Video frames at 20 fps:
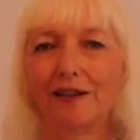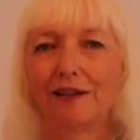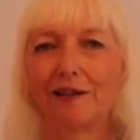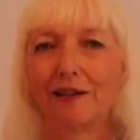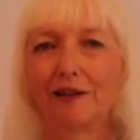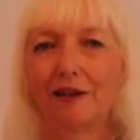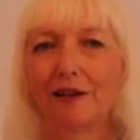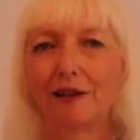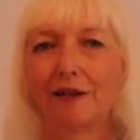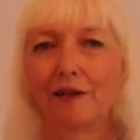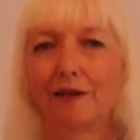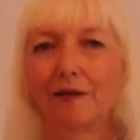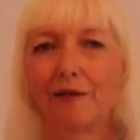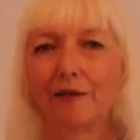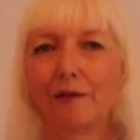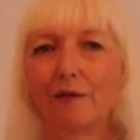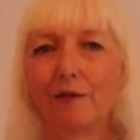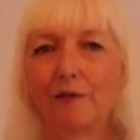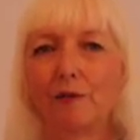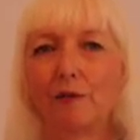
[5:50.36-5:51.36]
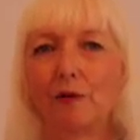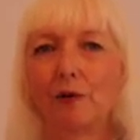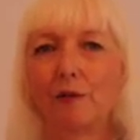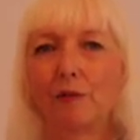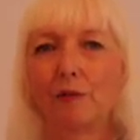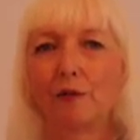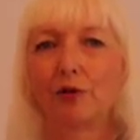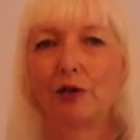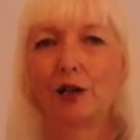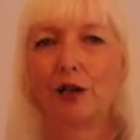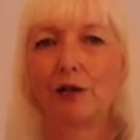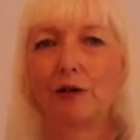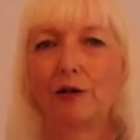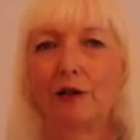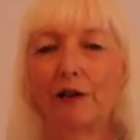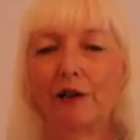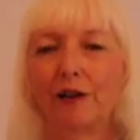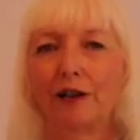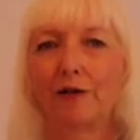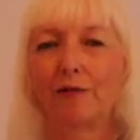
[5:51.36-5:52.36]
like a warm
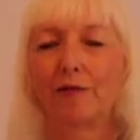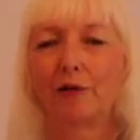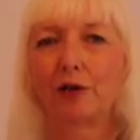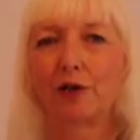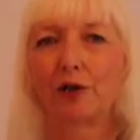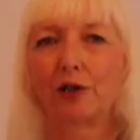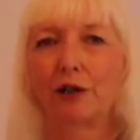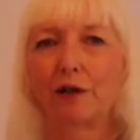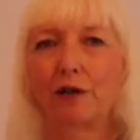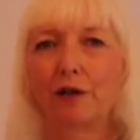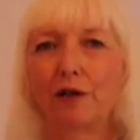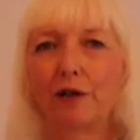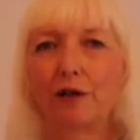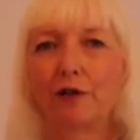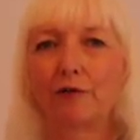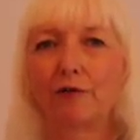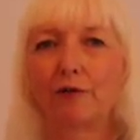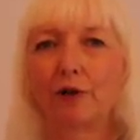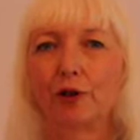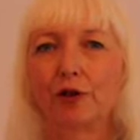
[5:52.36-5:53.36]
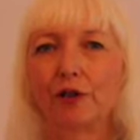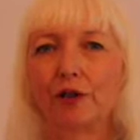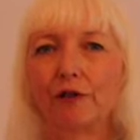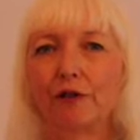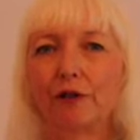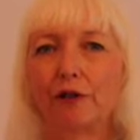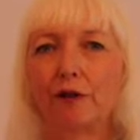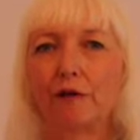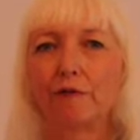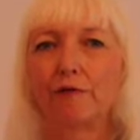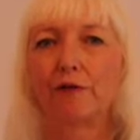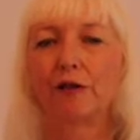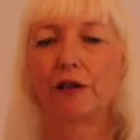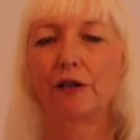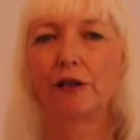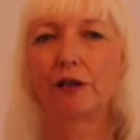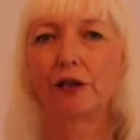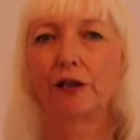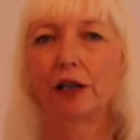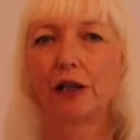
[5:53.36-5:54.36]
shower that washes off
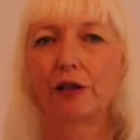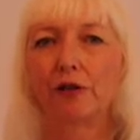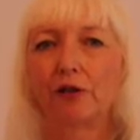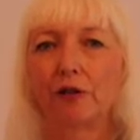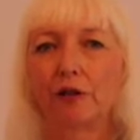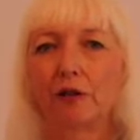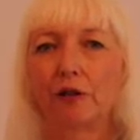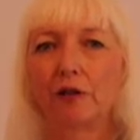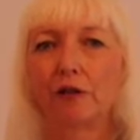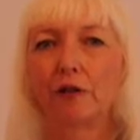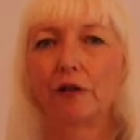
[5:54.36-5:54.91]
all tension.